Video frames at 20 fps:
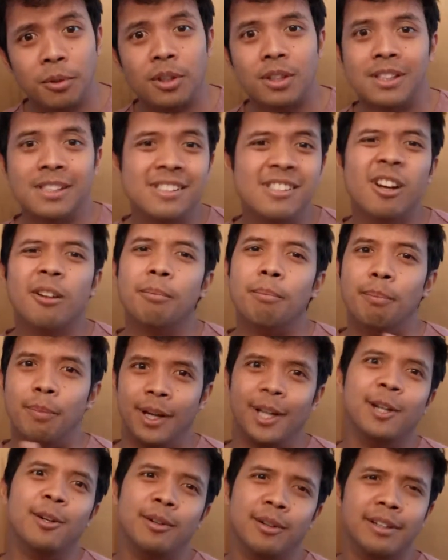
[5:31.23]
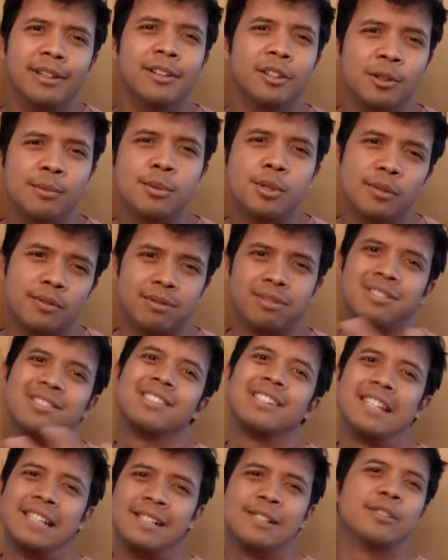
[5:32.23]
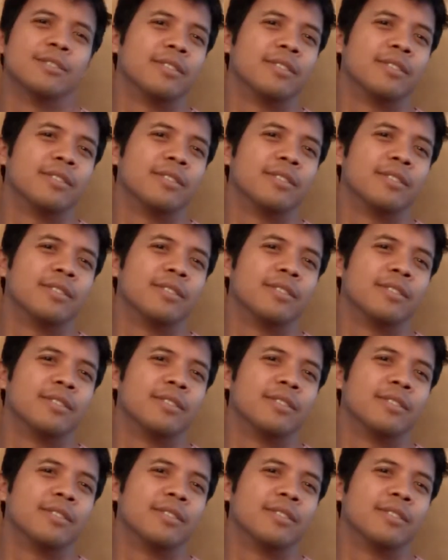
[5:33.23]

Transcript: he's not better in terms of skills